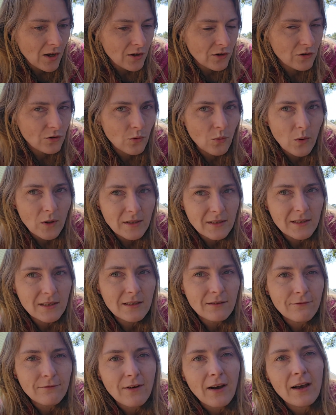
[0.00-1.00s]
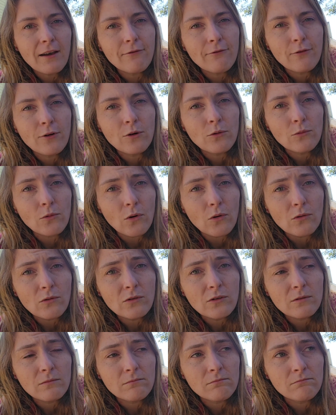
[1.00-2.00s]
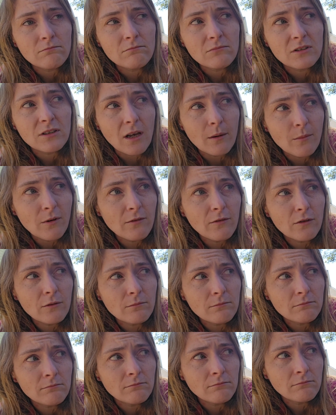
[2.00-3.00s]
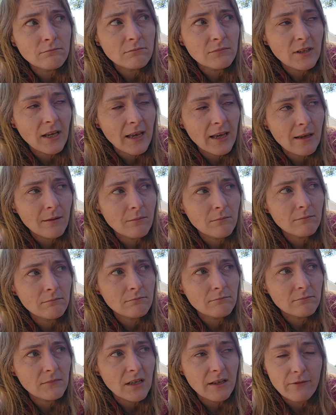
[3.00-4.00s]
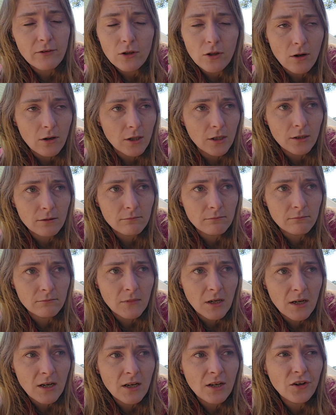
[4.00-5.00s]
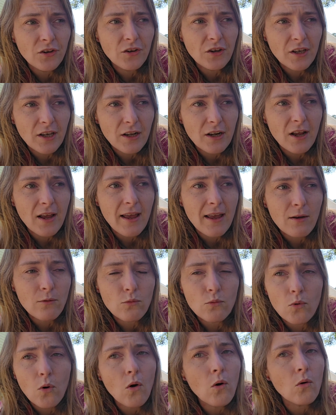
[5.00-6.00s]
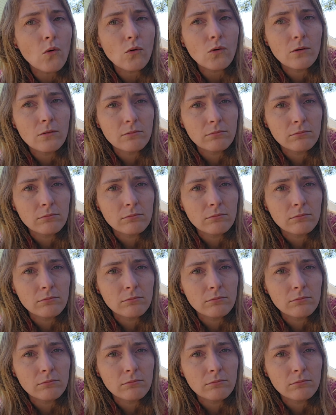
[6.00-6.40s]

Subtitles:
25-foot rolls. Some of them came even longer. You can get a roll